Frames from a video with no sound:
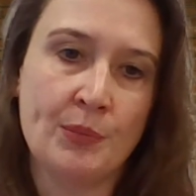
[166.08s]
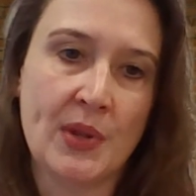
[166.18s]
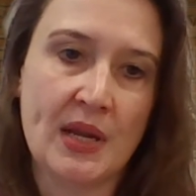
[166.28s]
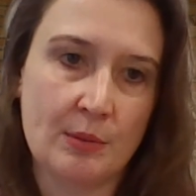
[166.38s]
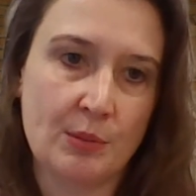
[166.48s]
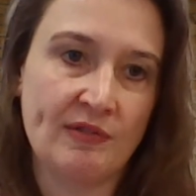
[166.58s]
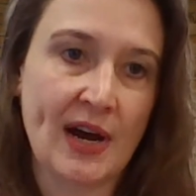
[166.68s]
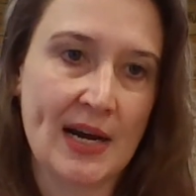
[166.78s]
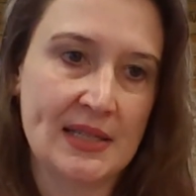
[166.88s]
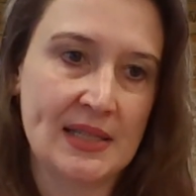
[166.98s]
it
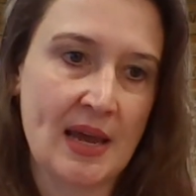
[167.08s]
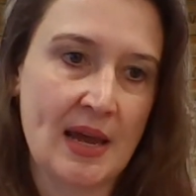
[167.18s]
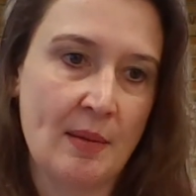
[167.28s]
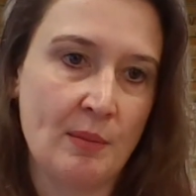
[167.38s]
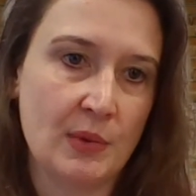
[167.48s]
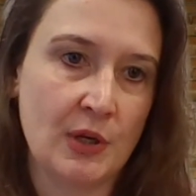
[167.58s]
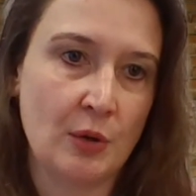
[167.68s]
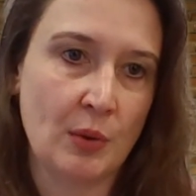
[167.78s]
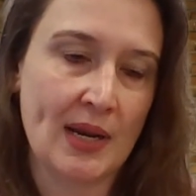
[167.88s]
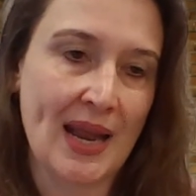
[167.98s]
provides them
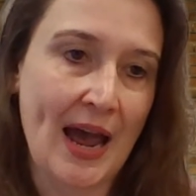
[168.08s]
an